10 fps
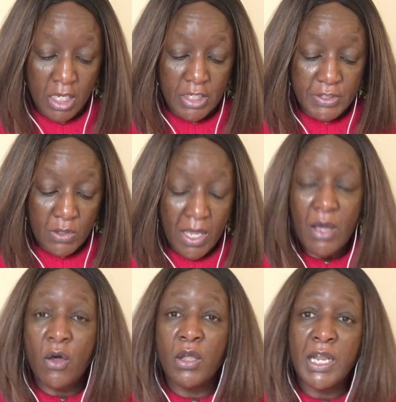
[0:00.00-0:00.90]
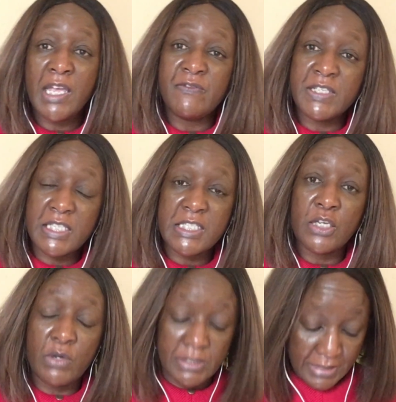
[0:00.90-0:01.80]
So all our investors are
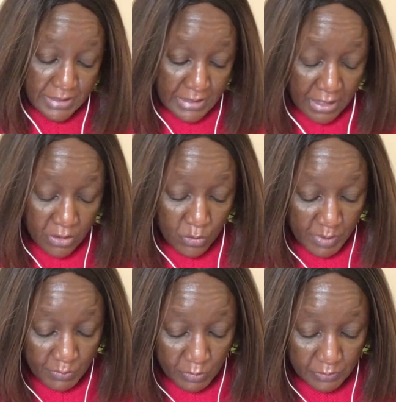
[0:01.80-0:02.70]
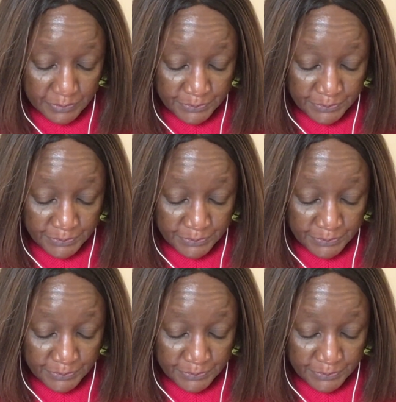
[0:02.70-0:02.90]
going to Tanzania, you people.